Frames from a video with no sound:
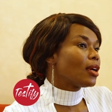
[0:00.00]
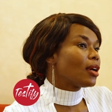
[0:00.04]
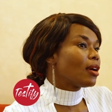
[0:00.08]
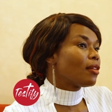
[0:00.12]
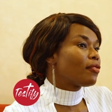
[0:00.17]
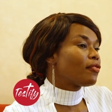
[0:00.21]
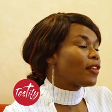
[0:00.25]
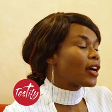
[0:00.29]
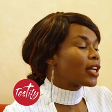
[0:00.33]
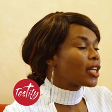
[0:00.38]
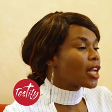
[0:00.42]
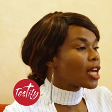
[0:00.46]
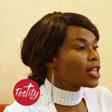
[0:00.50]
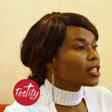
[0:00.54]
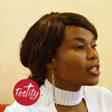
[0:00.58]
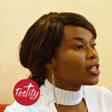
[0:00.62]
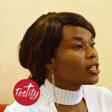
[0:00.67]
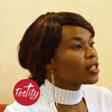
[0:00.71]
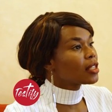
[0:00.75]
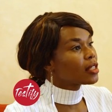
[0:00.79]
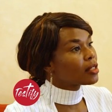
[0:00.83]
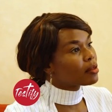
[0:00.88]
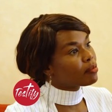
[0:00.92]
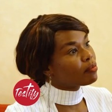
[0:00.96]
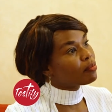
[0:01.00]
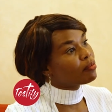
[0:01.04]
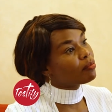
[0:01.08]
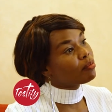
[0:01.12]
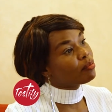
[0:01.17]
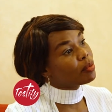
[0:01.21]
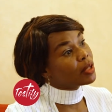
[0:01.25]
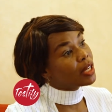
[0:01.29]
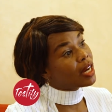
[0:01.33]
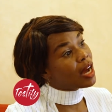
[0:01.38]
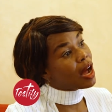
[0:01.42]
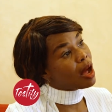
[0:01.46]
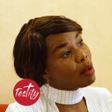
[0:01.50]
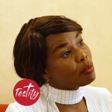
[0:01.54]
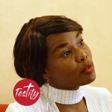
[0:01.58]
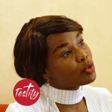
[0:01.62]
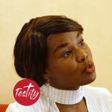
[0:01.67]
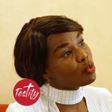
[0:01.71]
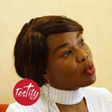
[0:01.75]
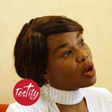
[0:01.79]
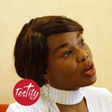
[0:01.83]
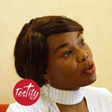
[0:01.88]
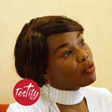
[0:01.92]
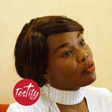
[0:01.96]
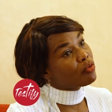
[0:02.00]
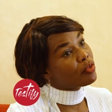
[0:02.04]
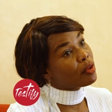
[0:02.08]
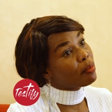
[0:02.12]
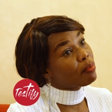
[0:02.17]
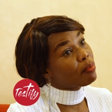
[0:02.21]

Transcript: finances becomes one of the